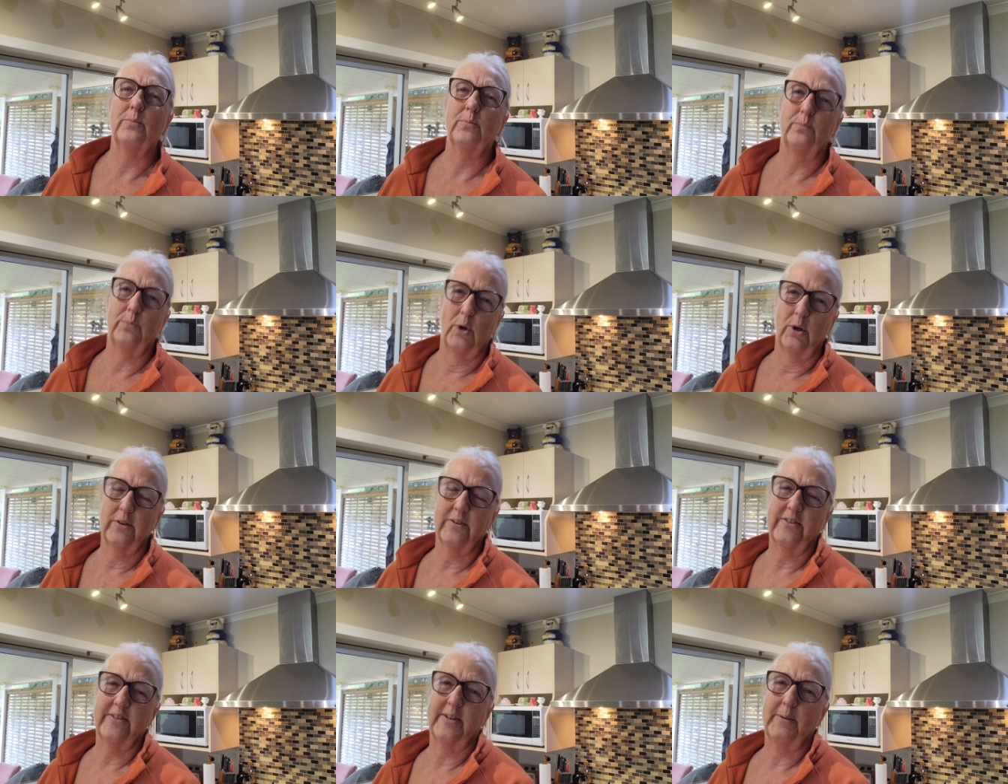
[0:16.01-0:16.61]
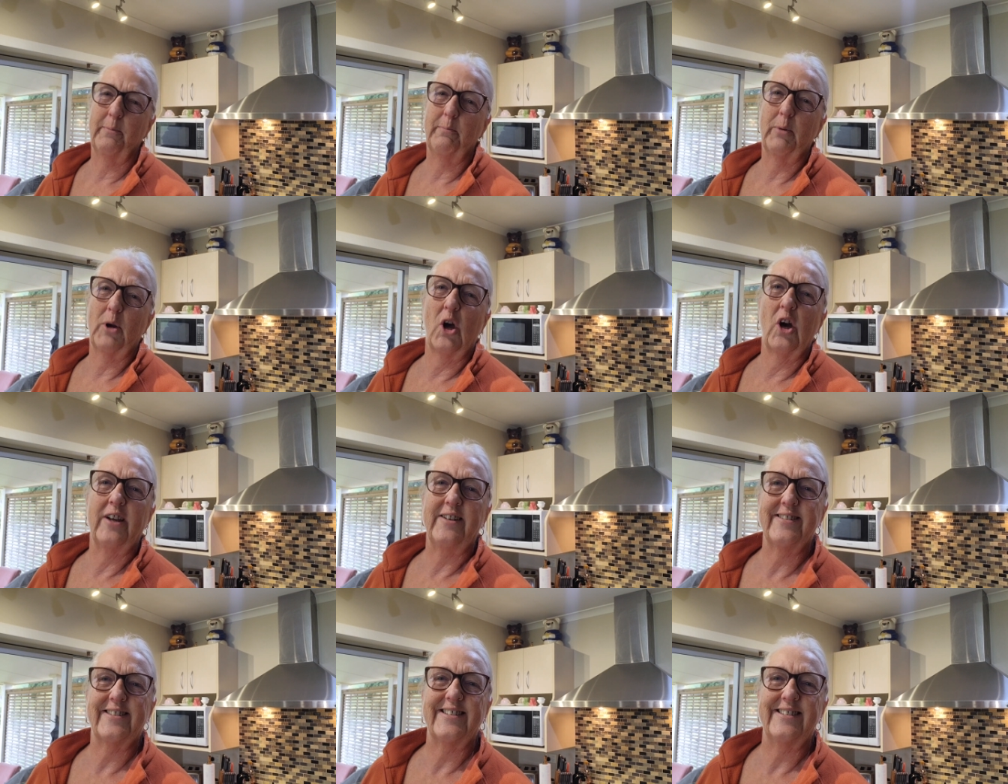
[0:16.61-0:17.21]
was
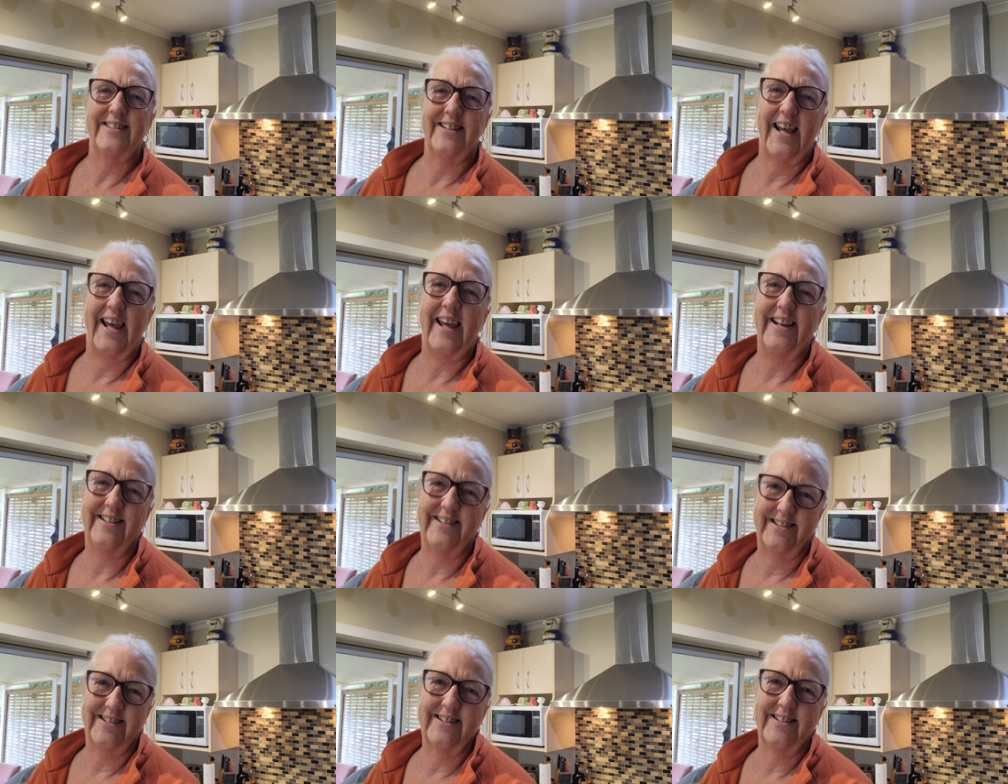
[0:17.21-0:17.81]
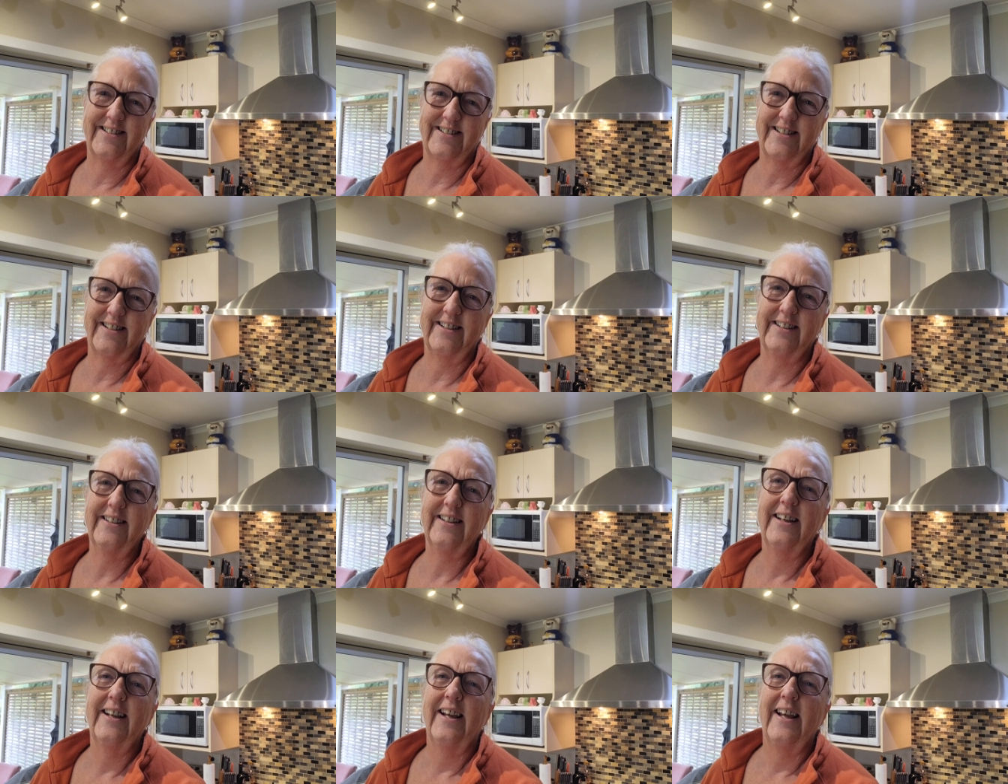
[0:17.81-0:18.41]
blind and
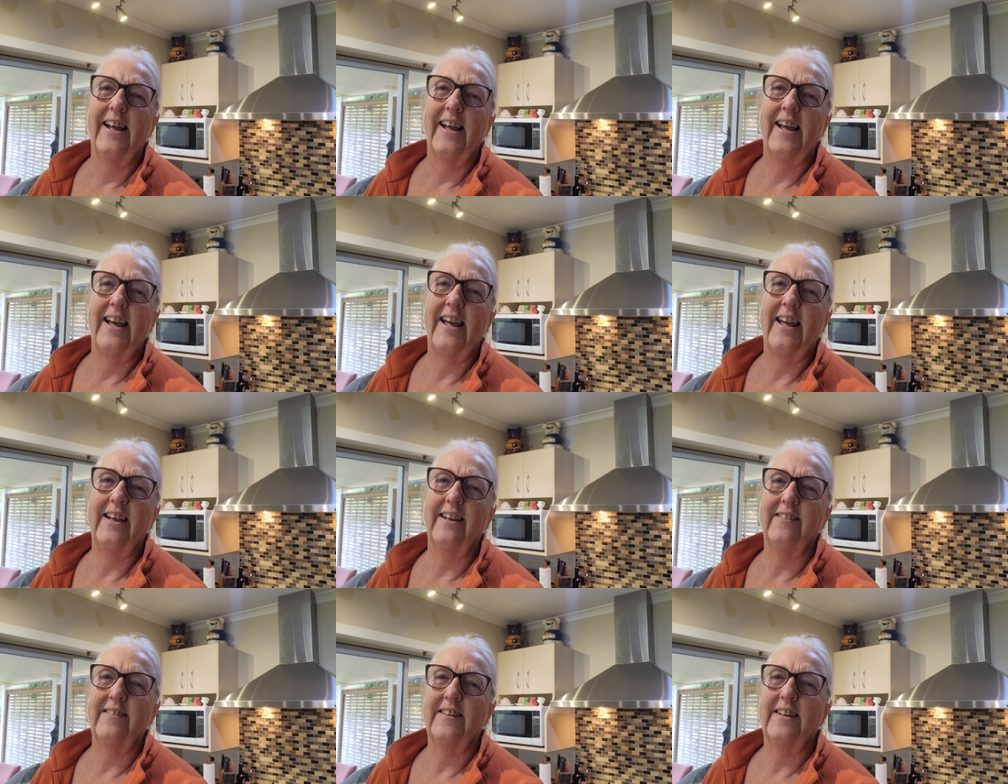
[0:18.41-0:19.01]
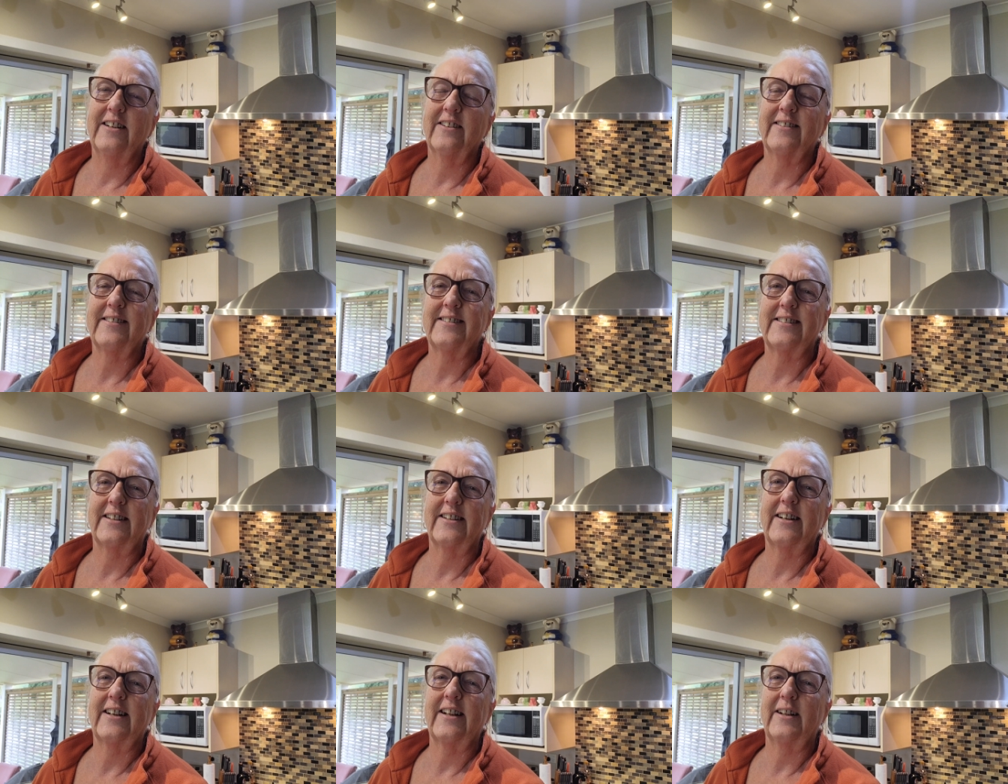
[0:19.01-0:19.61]
knitting and then I
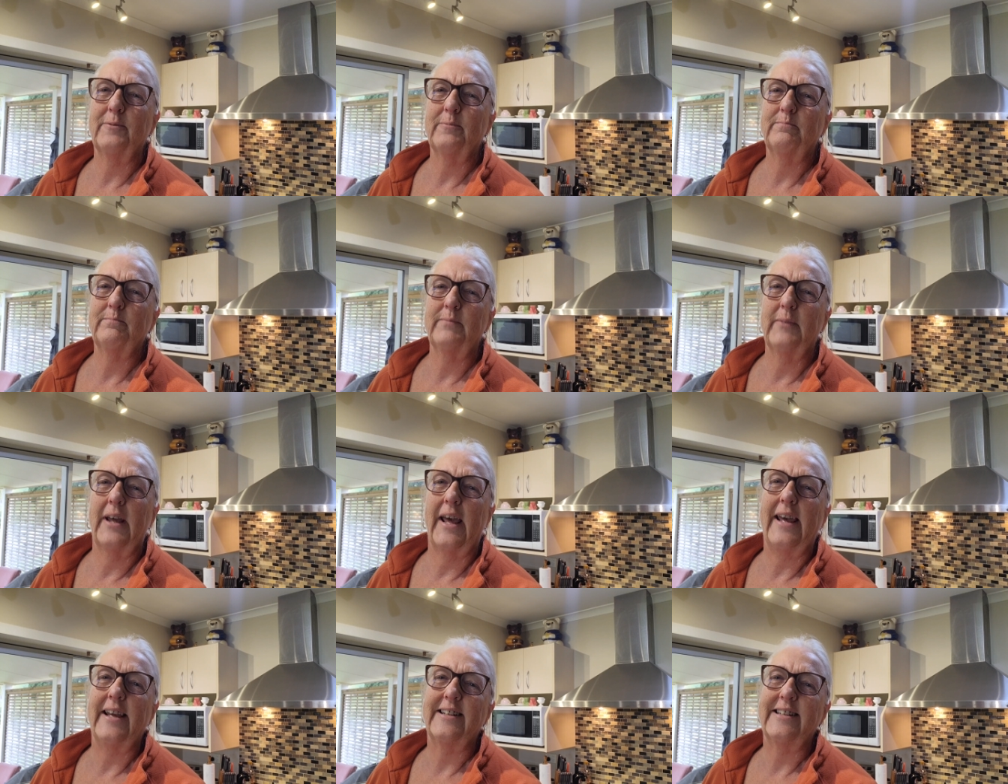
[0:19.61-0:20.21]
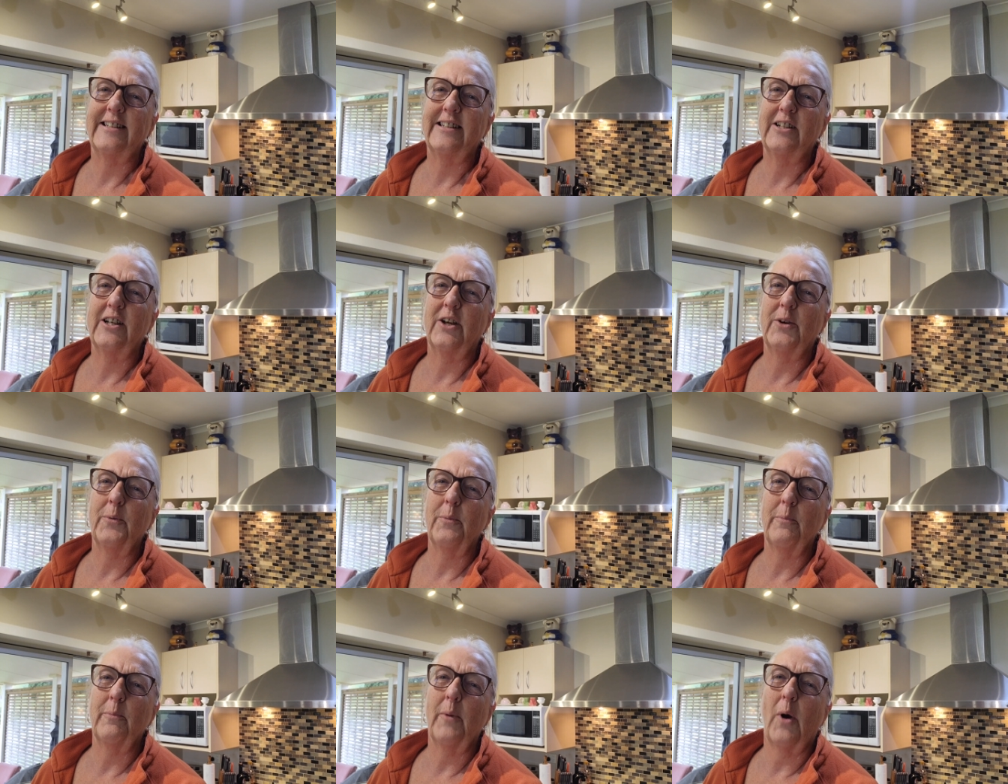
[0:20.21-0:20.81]
started um, adding
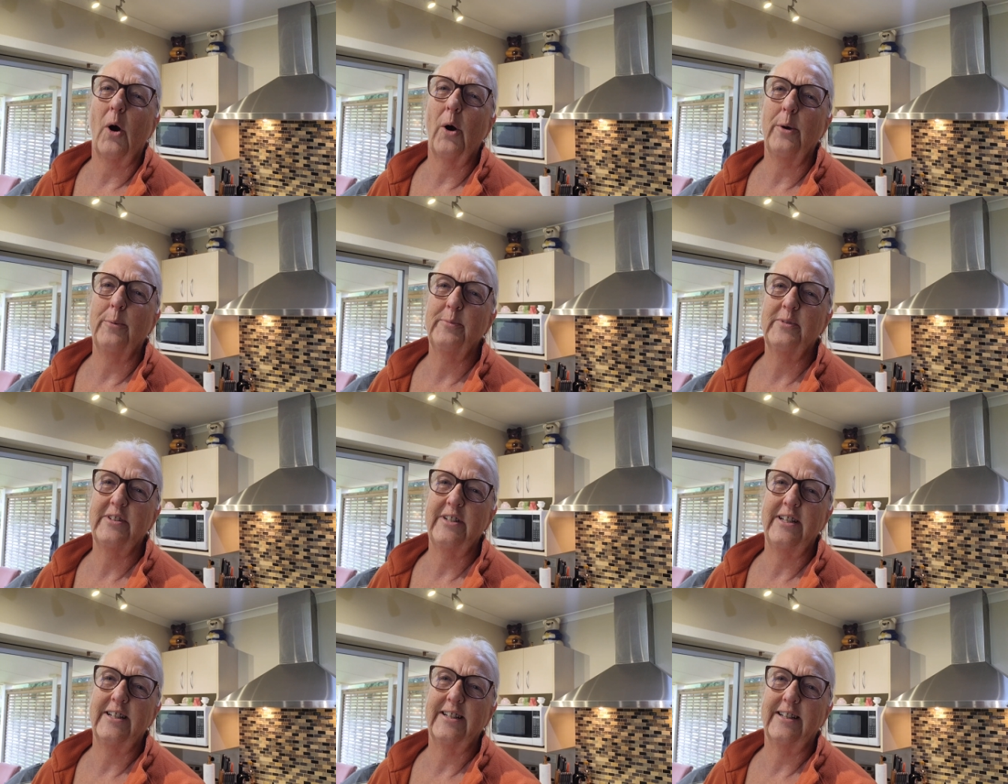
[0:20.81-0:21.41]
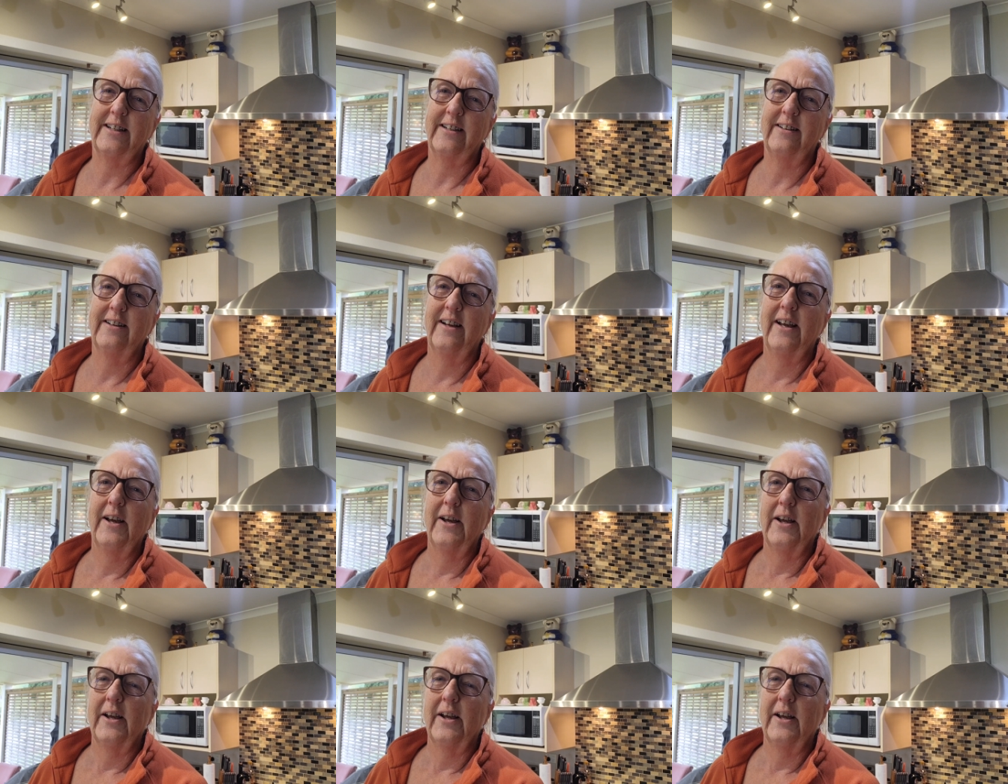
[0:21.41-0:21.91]
homesteading